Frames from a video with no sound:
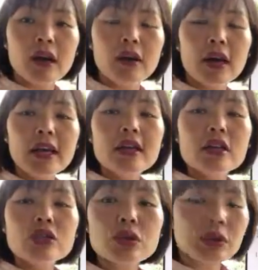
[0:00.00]
All right,
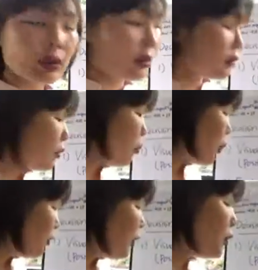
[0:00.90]
so
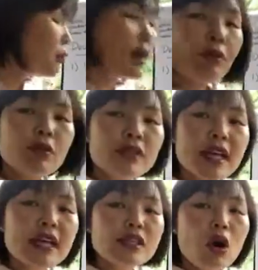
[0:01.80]
review that
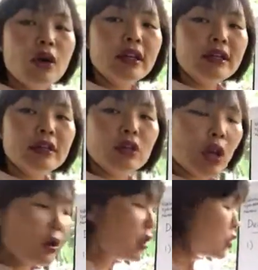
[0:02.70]
process on
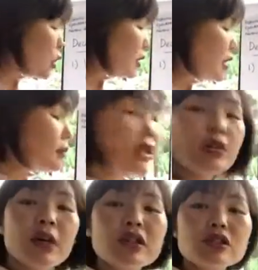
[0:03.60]
a short-term
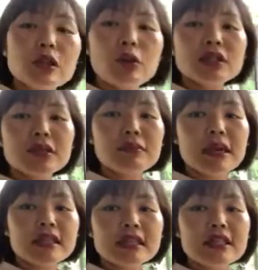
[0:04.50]
as well as long-term
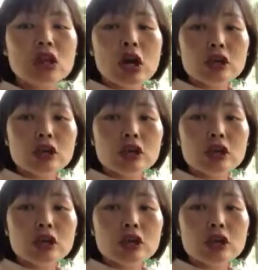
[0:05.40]
basis,